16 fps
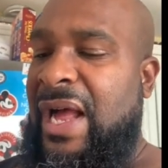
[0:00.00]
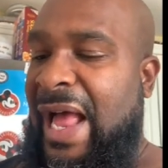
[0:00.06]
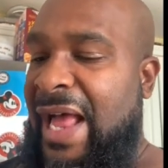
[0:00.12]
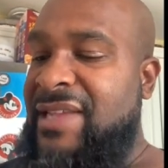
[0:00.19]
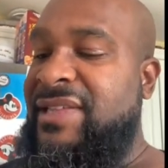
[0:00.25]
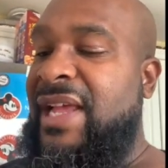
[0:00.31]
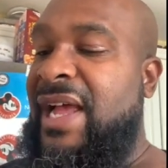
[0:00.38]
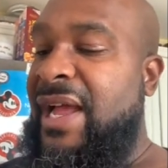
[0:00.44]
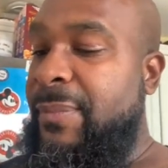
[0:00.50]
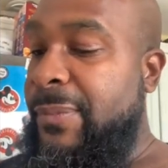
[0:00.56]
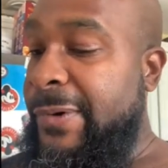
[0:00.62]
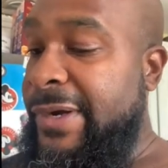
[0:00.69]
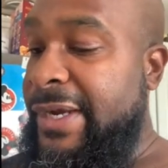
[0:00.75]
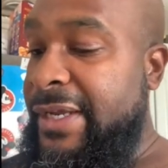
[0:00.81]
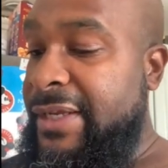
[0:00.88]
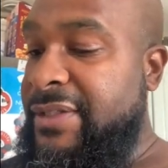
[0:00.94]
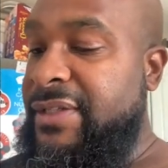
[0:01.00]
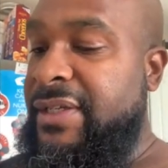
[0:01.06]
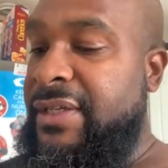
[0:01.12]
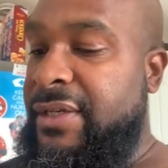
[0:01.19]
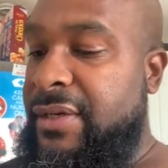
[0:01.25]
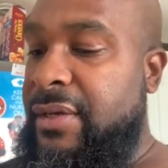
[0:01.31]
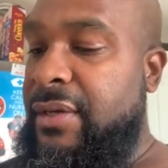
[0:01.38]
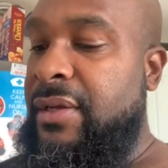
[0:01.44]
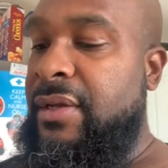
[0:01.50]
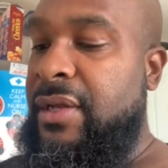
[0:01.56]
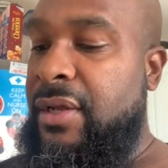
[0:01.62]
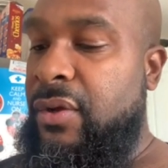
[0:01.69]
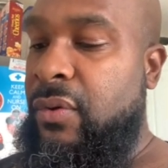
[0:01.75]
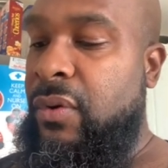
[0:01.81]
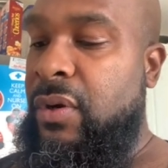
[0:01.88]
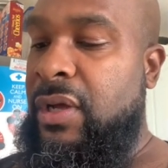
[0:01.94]
As I predicted,
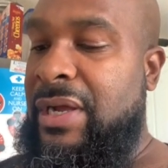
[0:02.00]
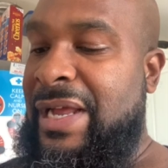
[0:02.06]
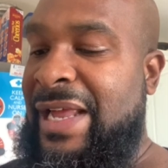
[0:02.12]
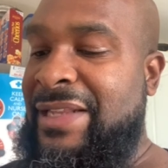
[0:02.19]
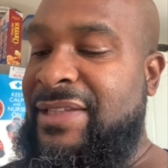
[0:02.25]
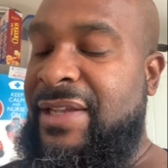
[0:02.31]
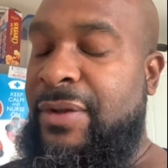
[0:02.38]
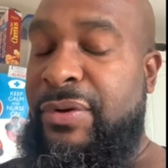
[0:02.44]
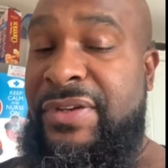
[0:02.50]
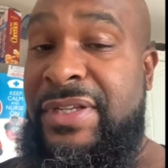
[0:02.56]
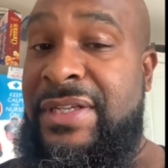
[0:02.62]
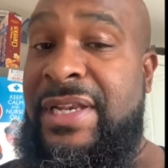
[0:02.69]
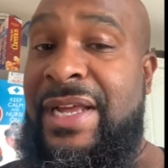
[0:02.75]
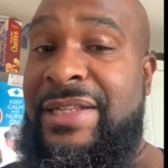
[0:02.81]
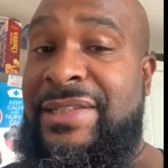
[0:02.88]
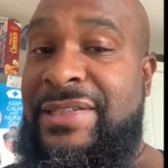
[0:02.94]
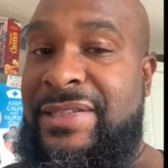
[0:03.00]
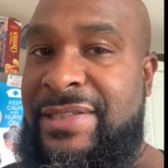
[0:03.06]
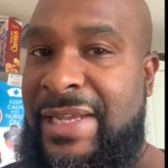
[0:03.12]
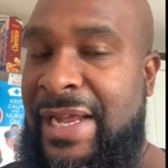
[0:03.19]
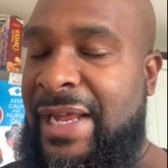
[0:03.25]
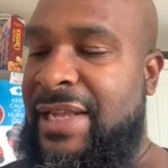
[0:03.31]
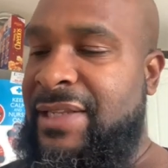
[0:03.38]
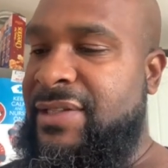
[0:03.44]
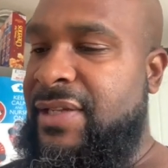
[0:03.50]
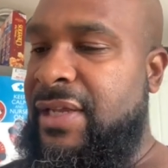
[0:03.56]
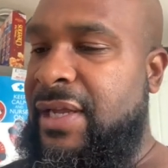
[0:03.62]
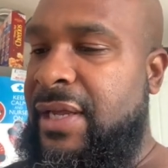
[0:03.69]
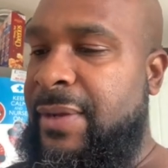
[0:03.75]
N'Golo Kante did not start.